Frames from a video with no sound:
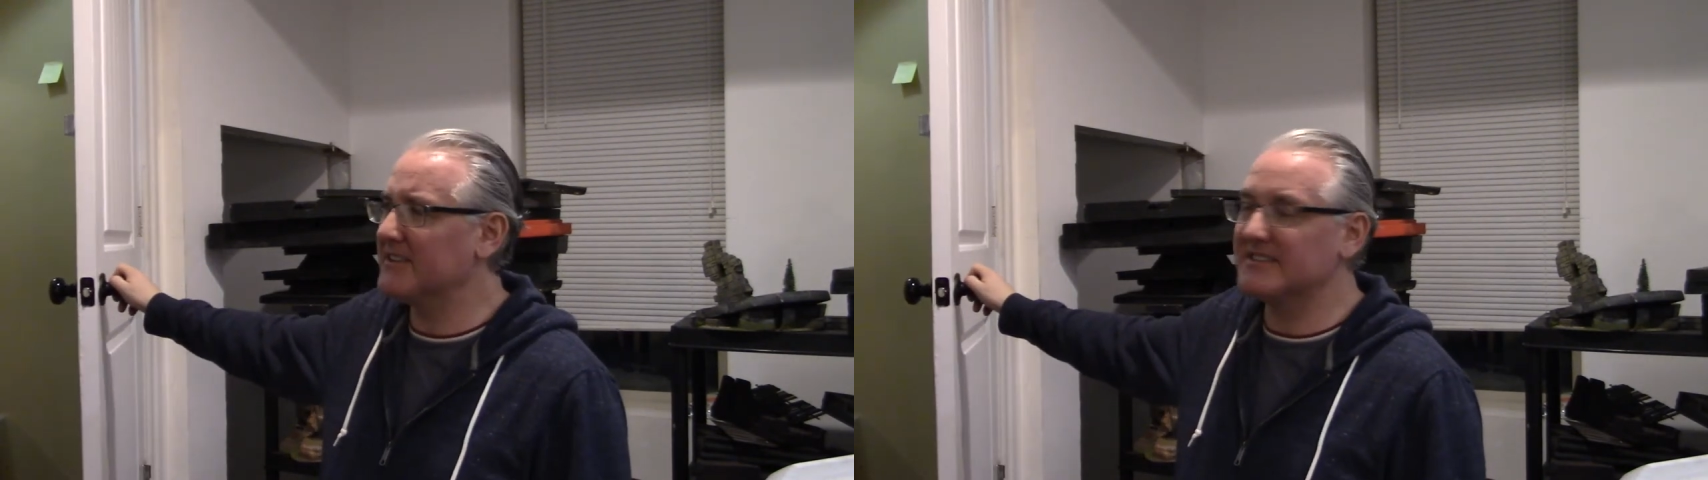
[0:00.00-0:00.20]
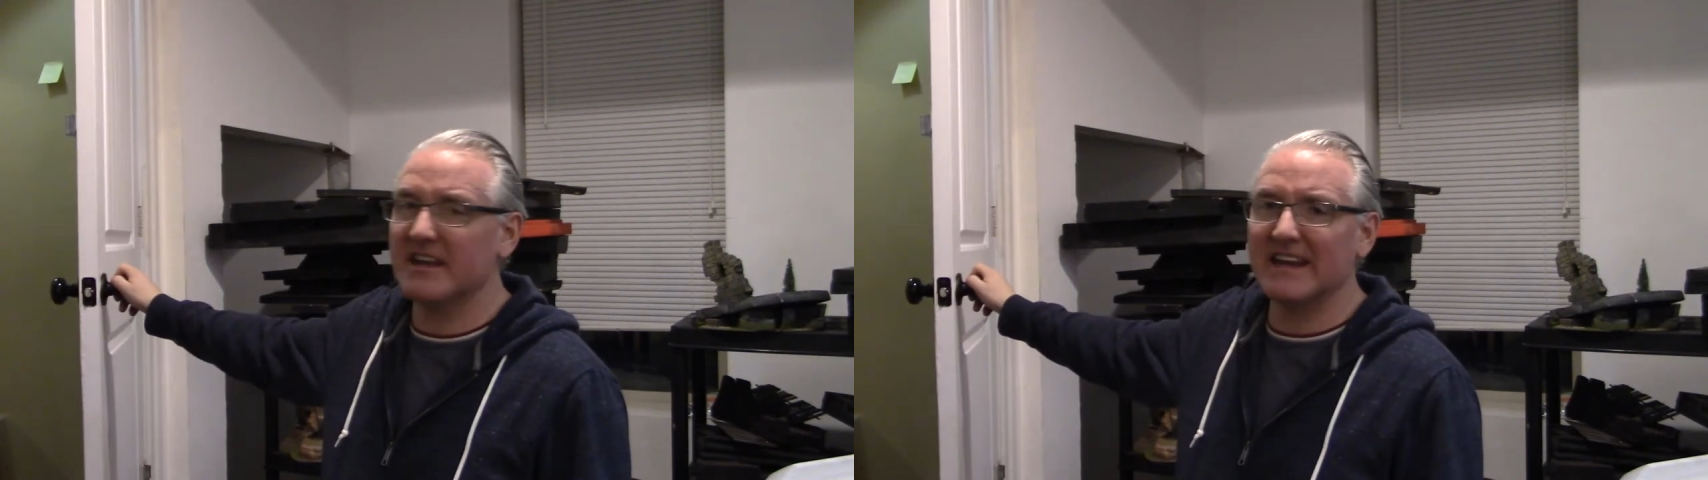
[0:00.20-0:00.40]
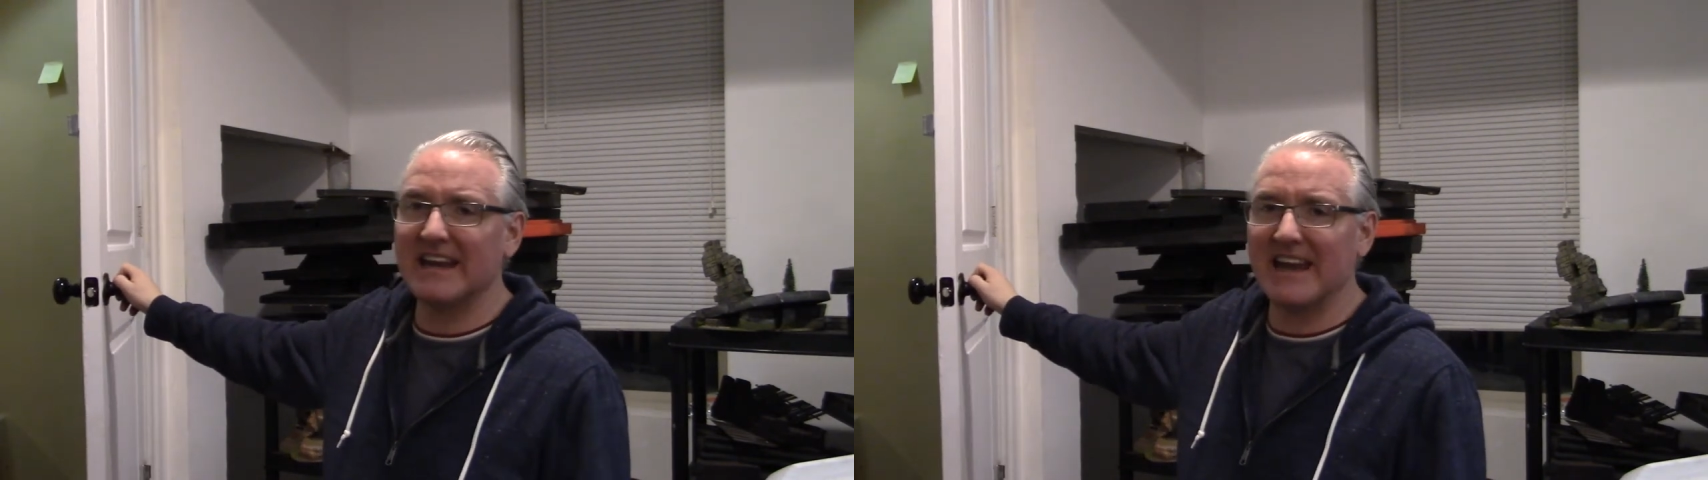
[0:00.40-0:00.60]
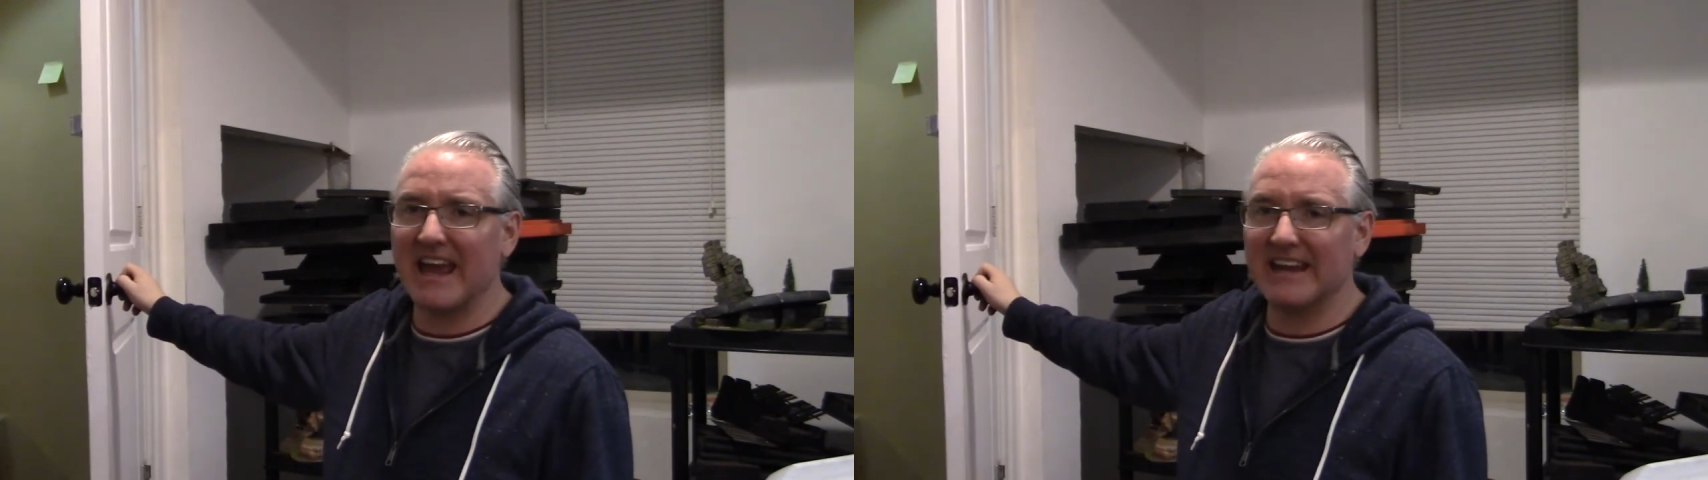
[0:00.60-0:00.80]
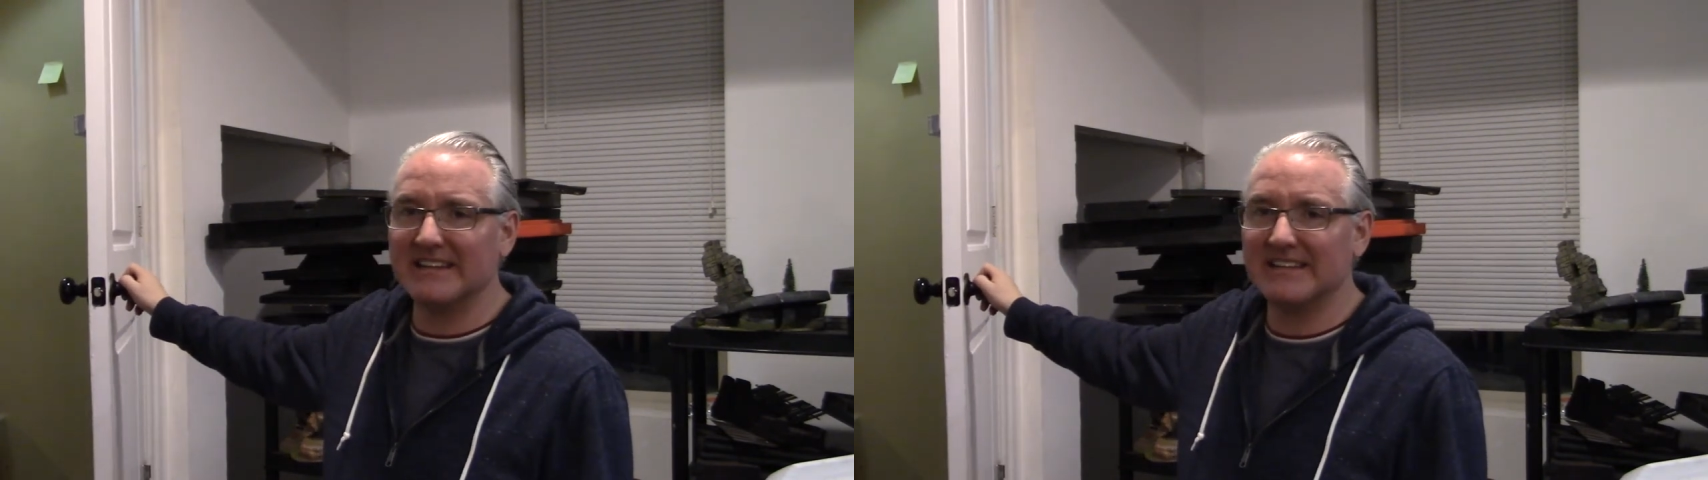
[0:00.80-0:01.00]
Sunday
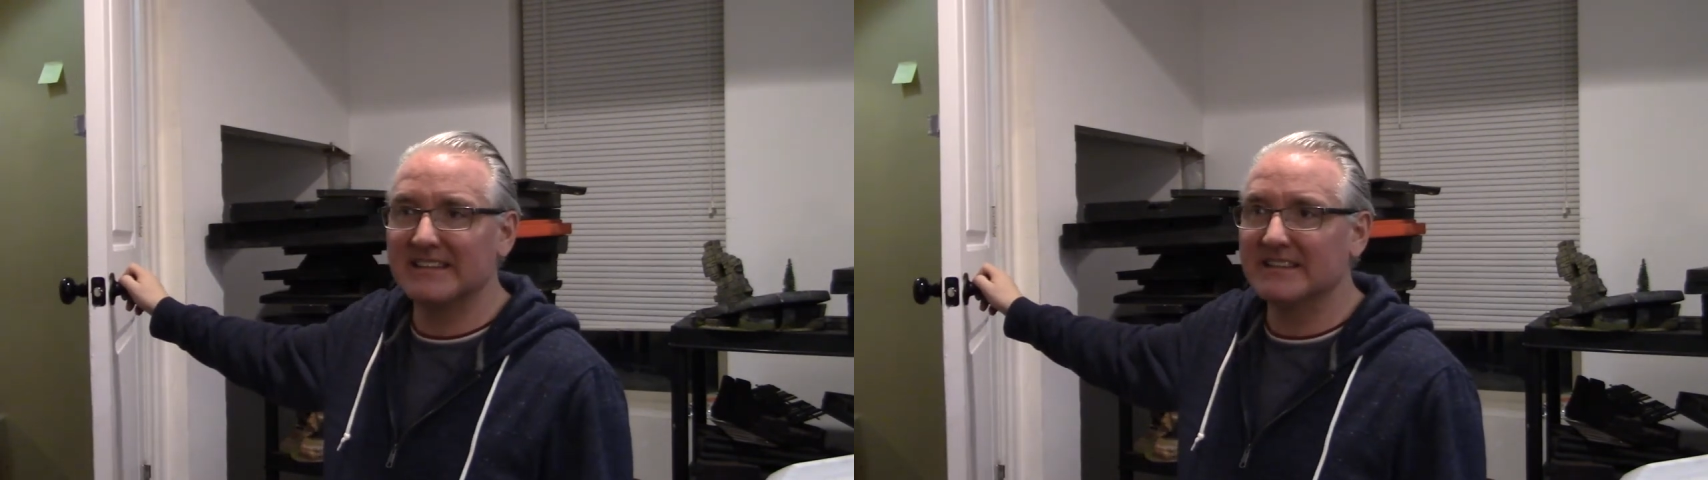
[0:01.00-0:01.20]
night,